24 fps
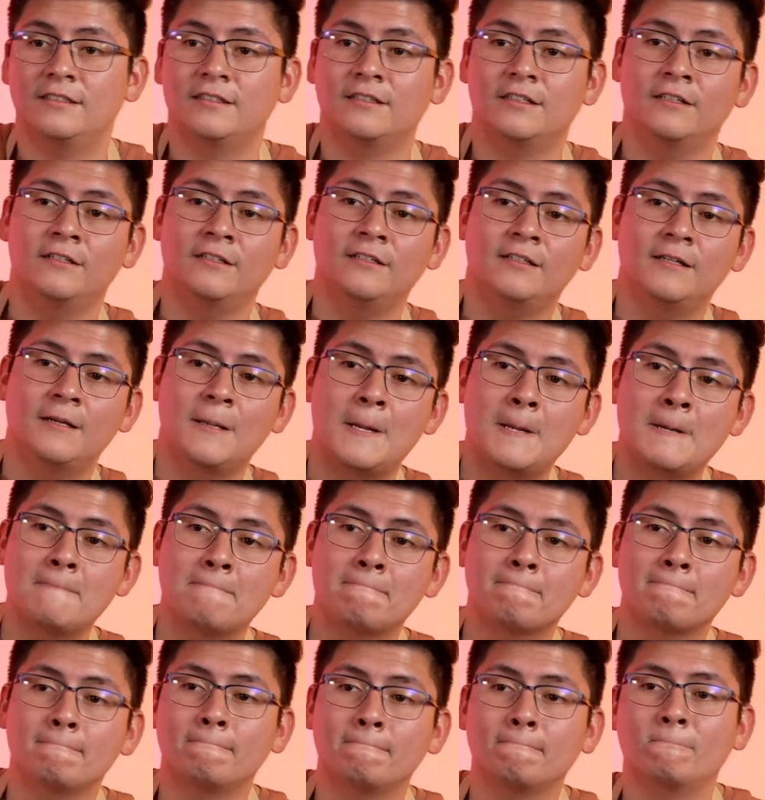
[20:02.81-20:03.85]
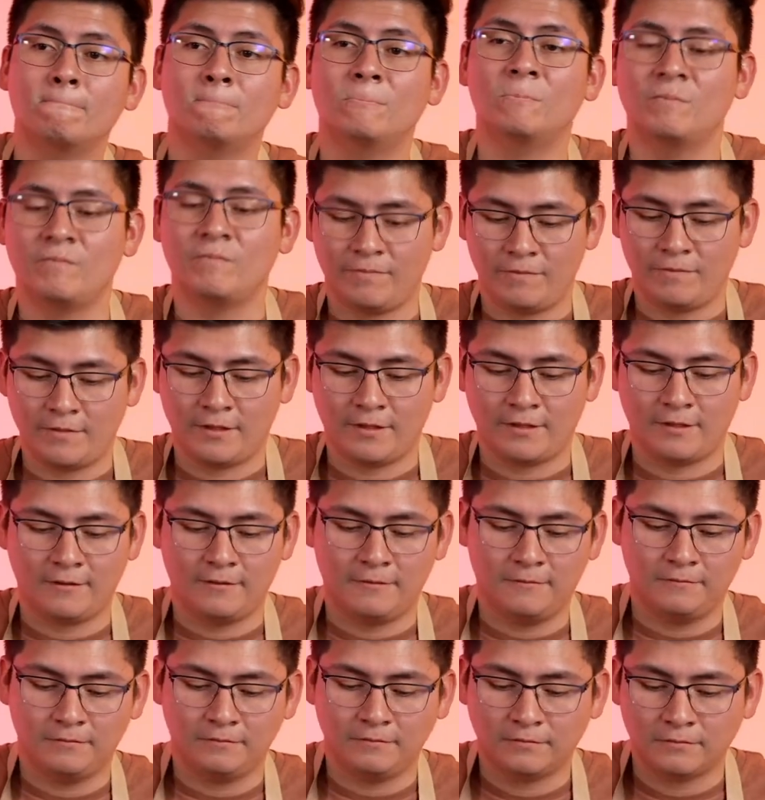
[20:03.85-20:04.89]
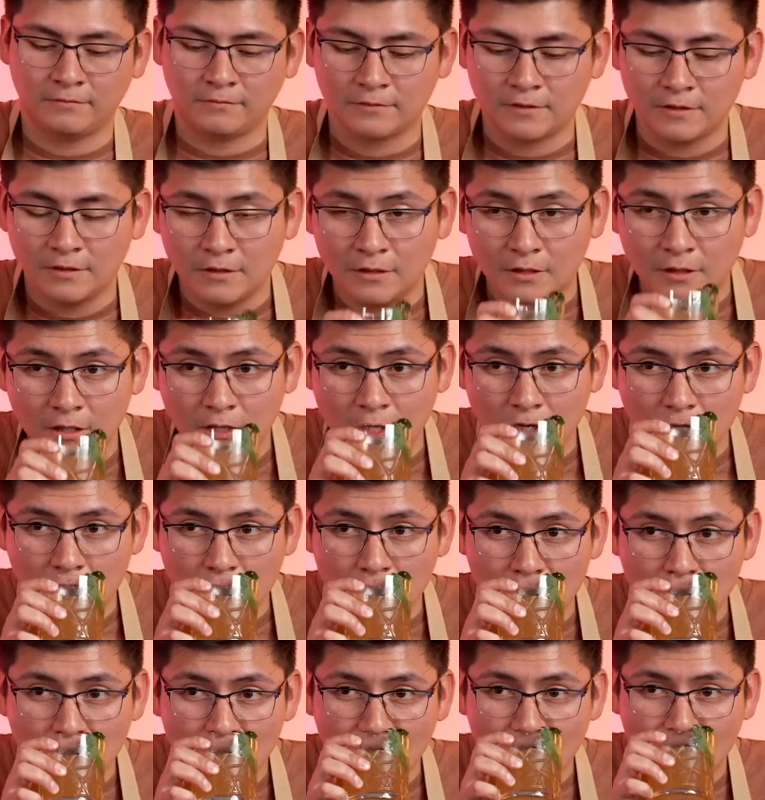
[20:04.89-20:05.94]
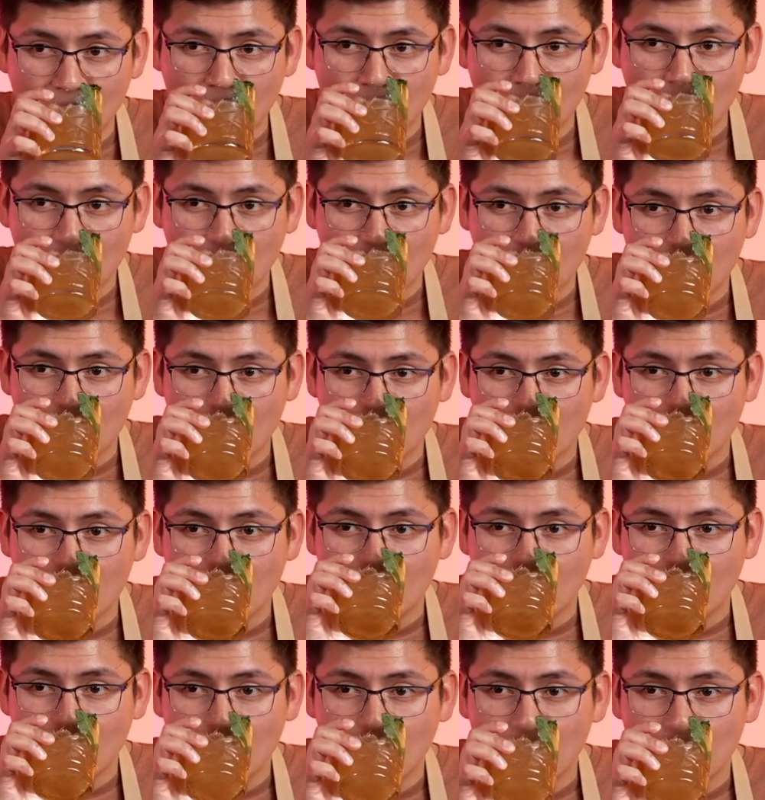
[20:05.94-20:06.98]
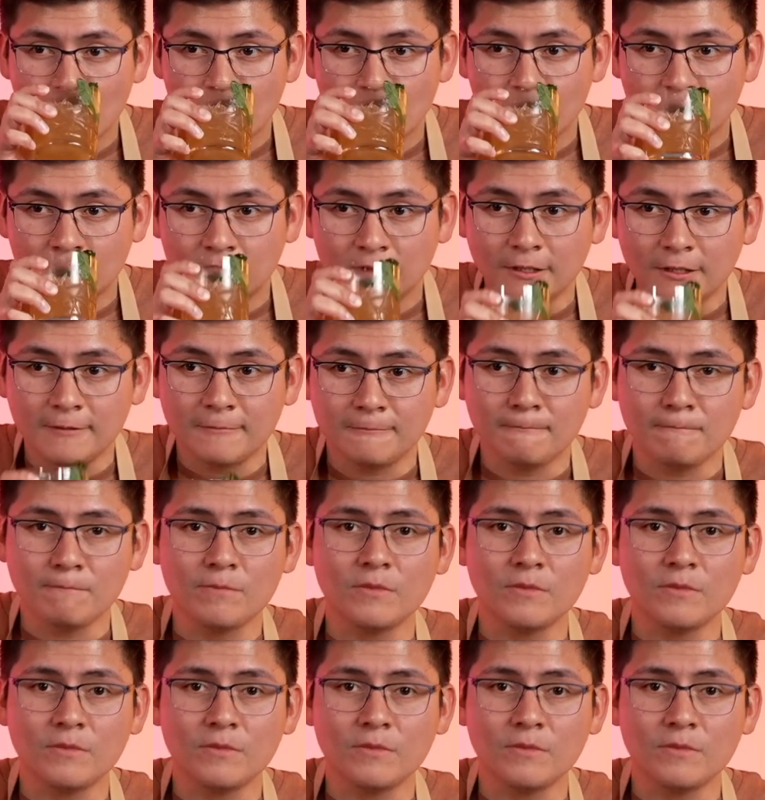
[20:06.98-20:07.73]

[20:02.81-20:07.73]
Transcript: Good? We have another question. Can you use 3 ounces of tequila?